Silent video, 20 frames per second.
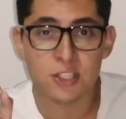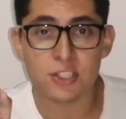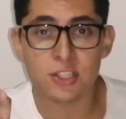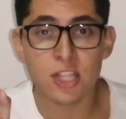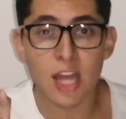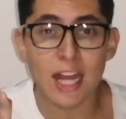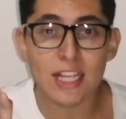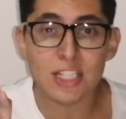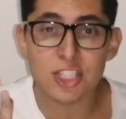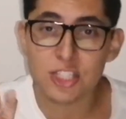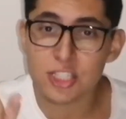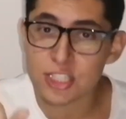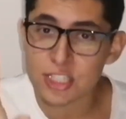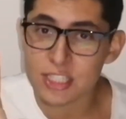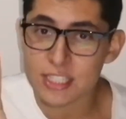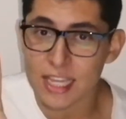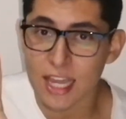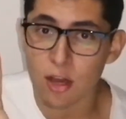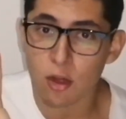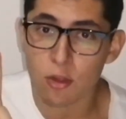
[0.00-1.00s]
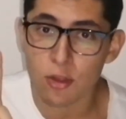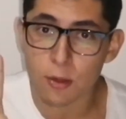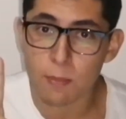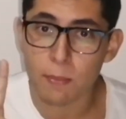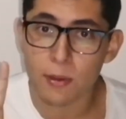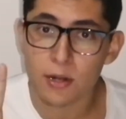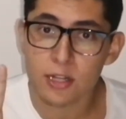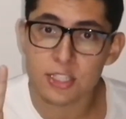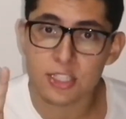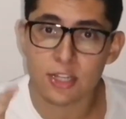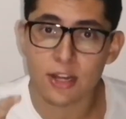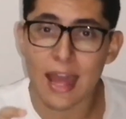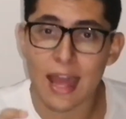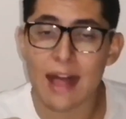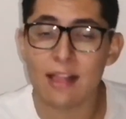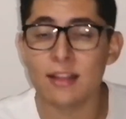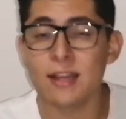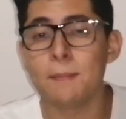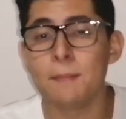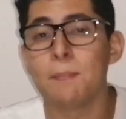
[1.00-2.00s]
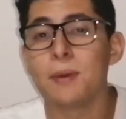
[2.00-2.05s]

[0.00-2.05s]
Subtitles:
to not just scale their personality,